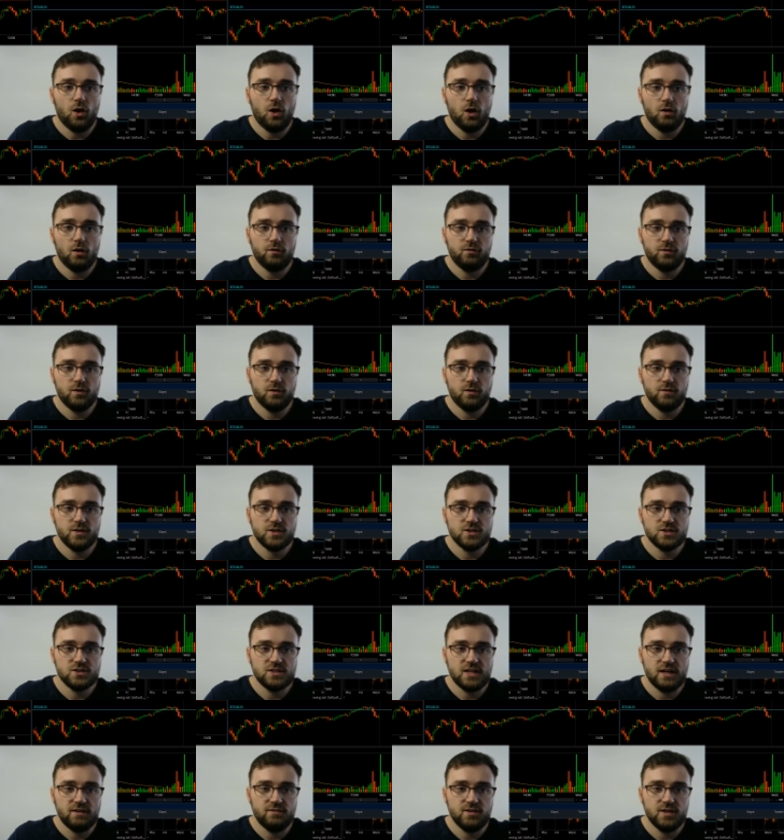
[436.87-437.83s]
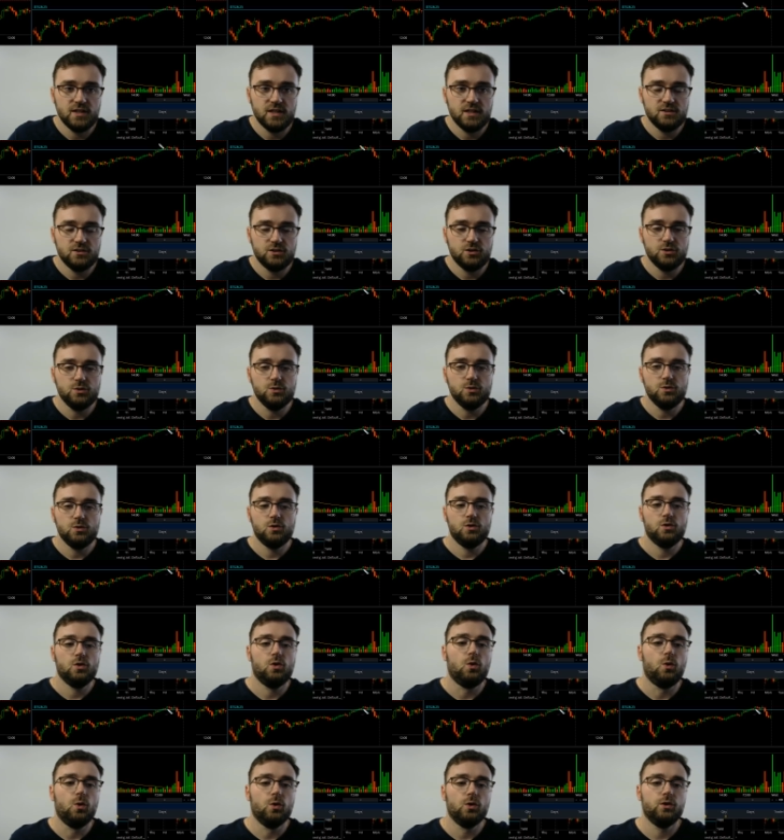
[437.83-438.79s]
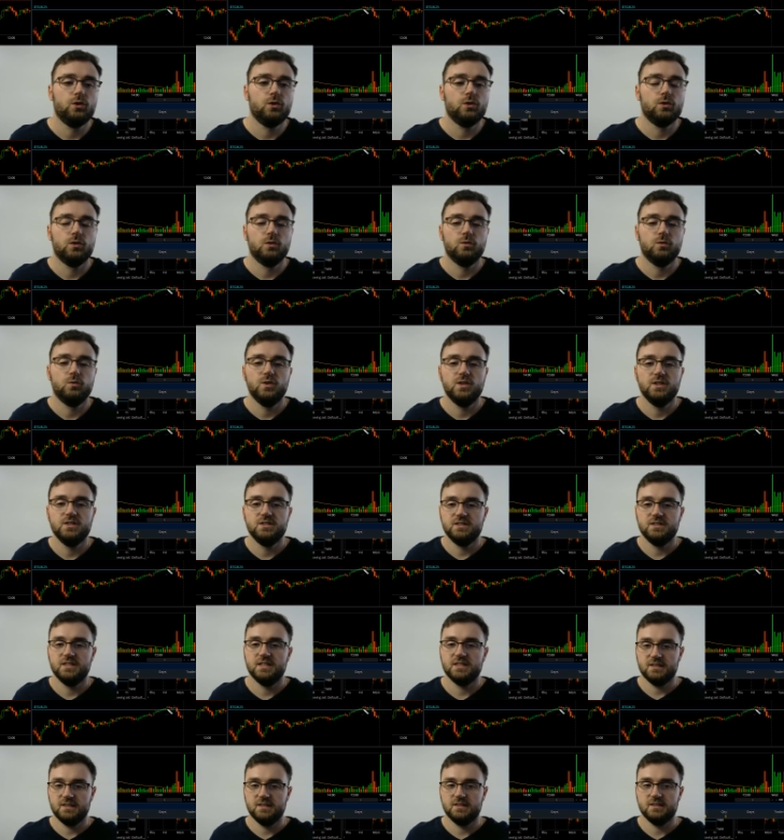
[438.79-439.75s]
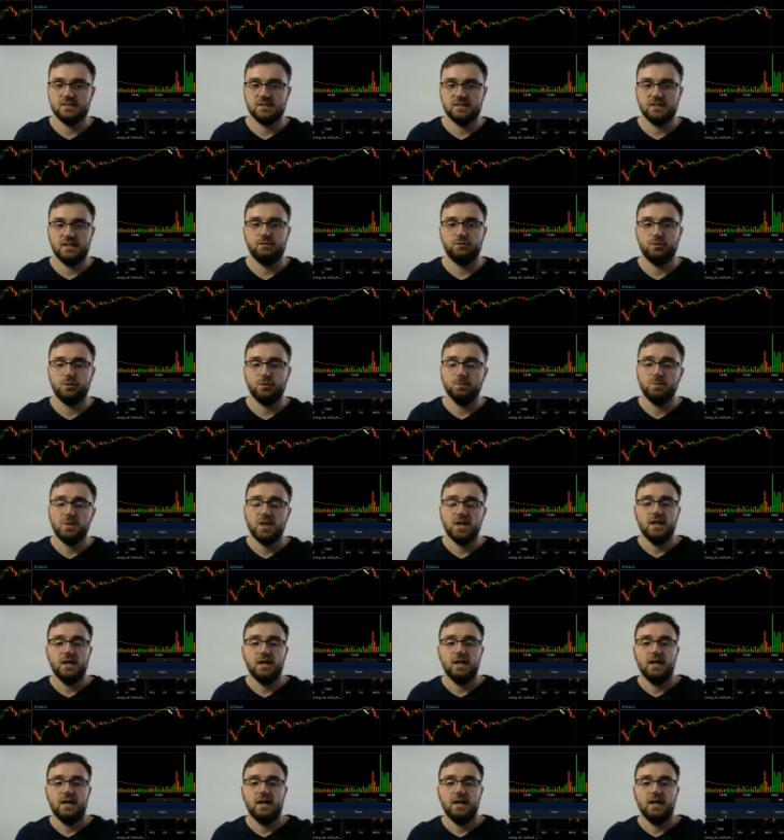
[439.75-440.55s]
off of the 72-quarter resistance level.